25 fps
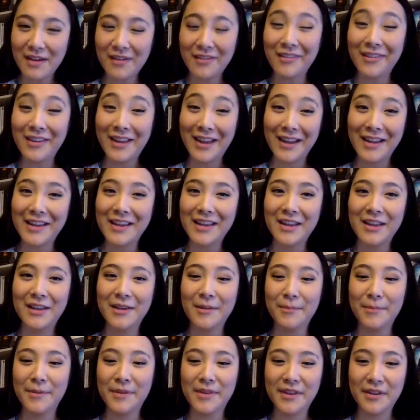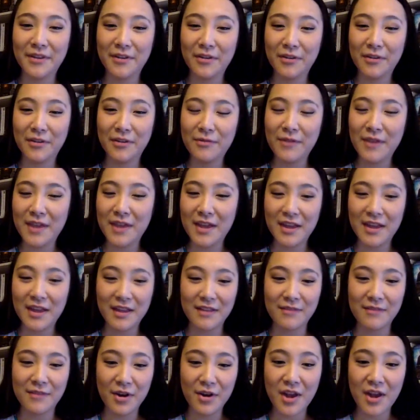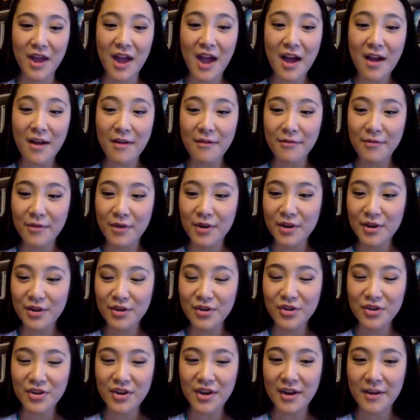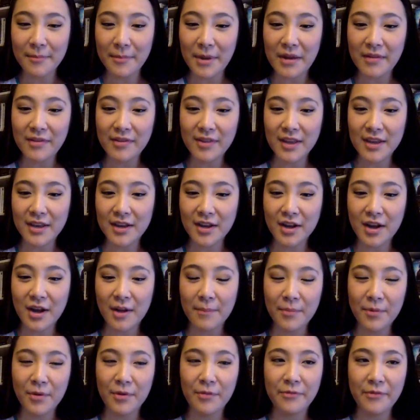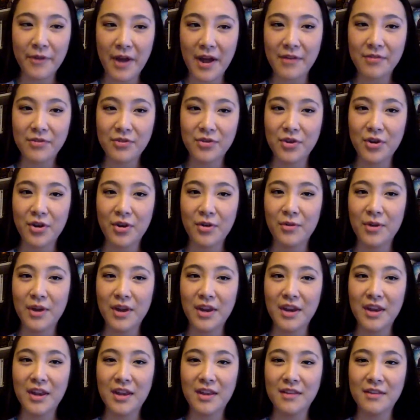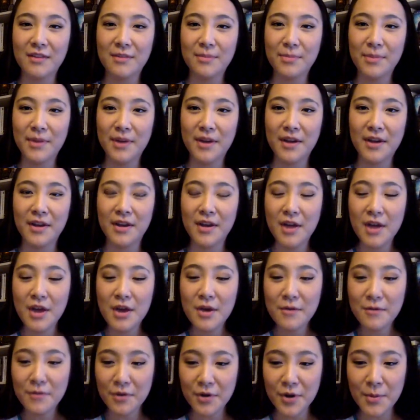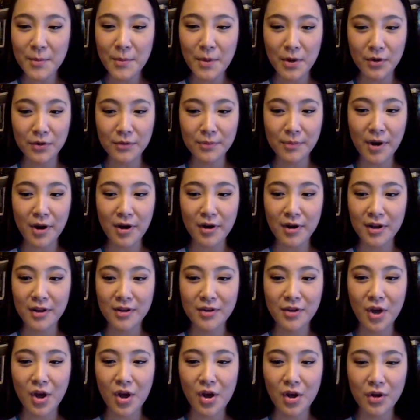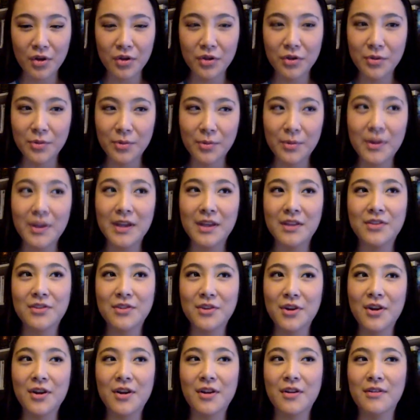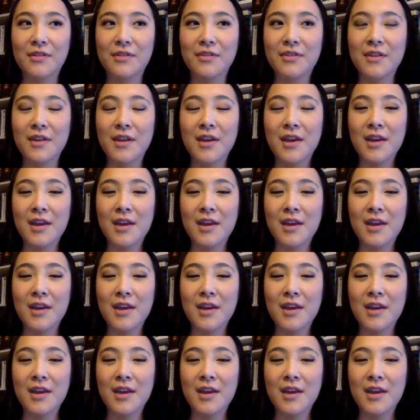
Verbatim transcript: are liking it, but they're thinking it's very average. Um, yeah. I've seen a couple of five star ratings, but for the most part, it's all three stars.